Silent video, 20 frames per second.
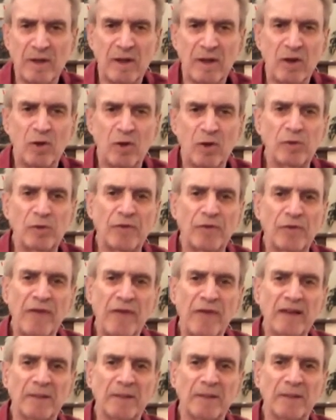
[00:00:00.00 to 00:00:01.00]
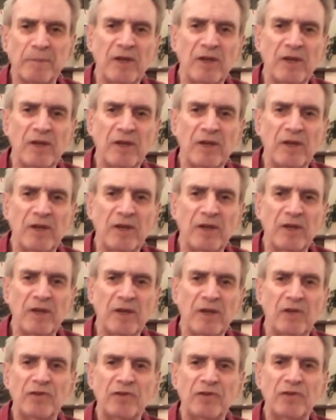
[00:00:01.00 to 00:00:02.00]
who develop these
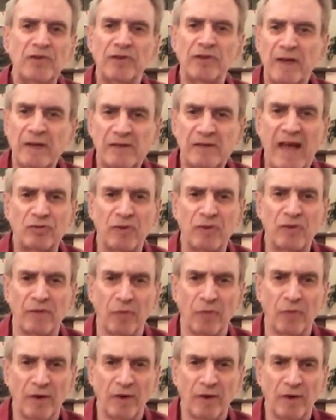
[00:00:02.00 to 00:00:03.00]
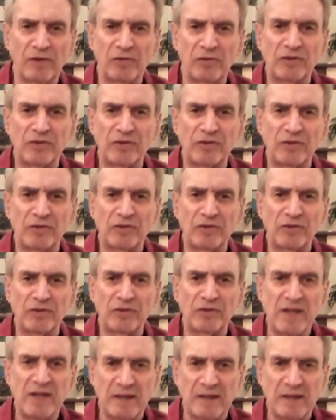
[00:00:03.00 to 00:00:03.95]
tax avoidance schemes.